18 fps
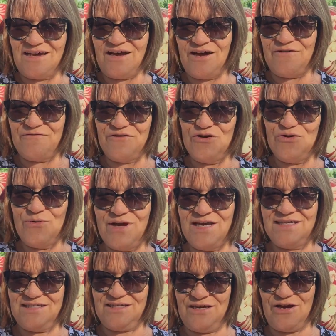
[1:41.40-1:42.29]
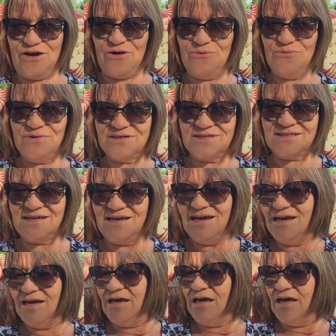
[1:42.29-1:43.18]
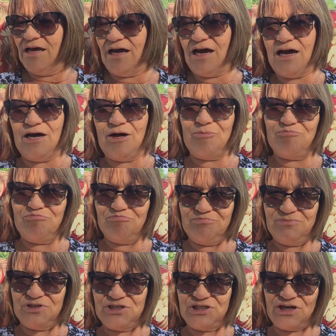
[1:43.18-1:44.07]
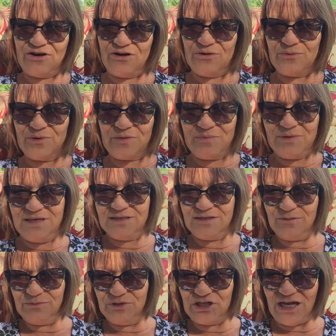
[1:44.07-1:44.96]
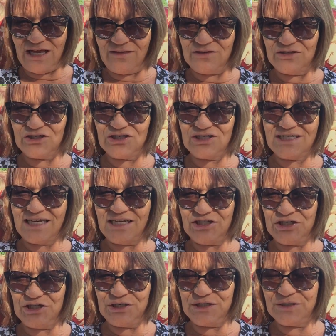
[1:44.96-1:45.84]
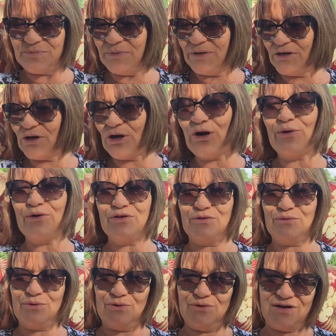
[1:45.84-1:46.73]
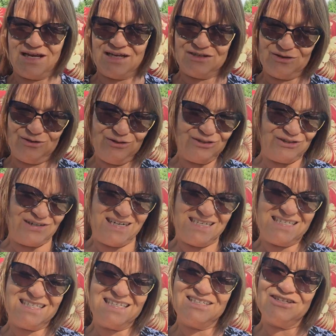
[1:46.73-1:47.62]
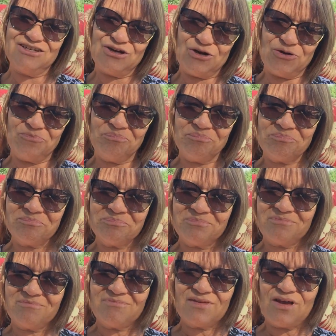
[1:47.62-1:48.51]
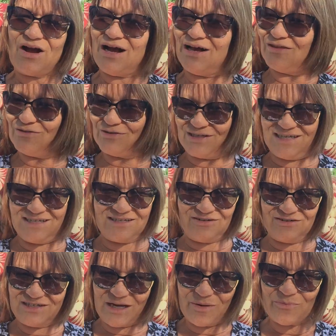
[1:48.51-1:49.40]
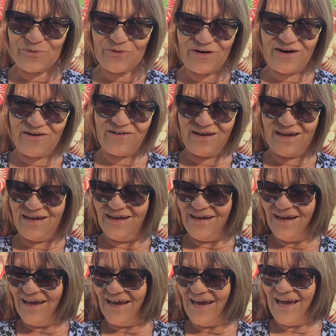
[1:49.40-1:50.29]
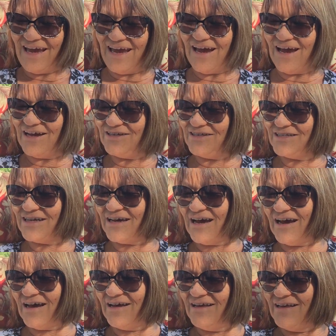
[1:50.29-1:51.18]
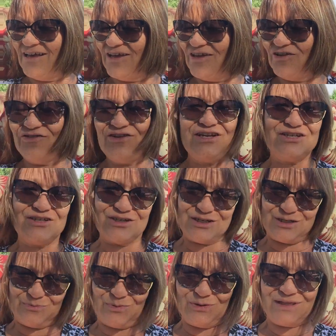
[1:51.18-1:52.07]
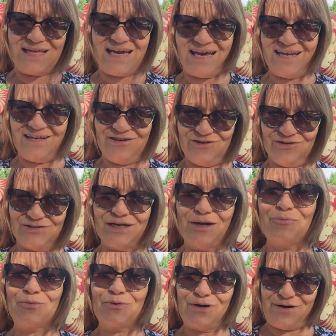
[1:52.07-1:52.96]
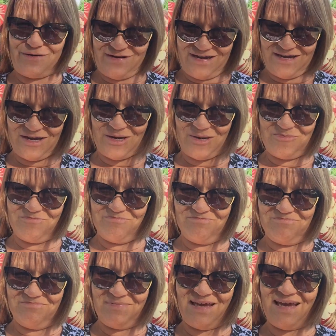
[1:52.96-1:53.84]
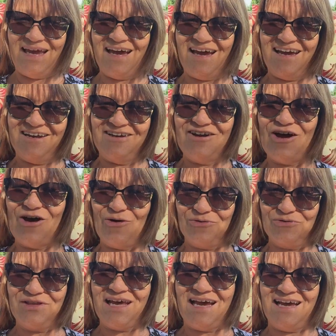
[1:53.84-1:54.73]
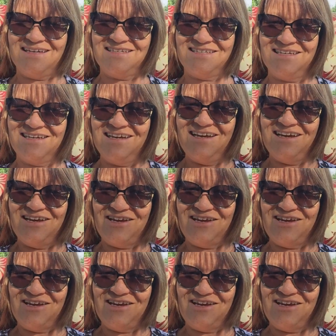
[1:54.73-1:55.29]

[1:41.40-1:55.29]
a few weeks ago was sharing with me some challenges that she's been going through. And I told her, I said, you know, all those things are temporary. And you need to just put that in your temporary cup and know that